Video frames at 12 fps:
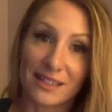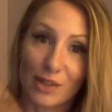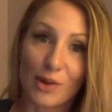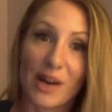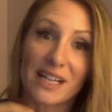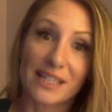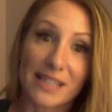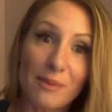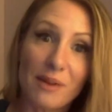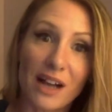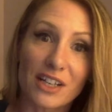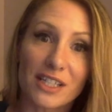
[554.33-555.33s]
and so on a
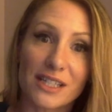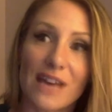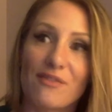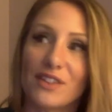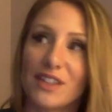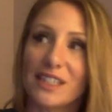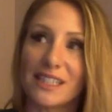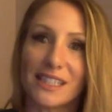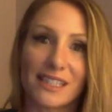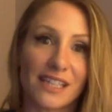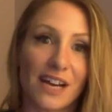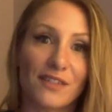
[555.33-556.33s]
subconscious level, this is
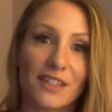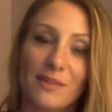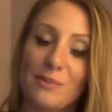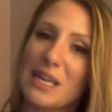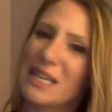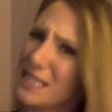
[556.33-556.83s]
stuffed in me,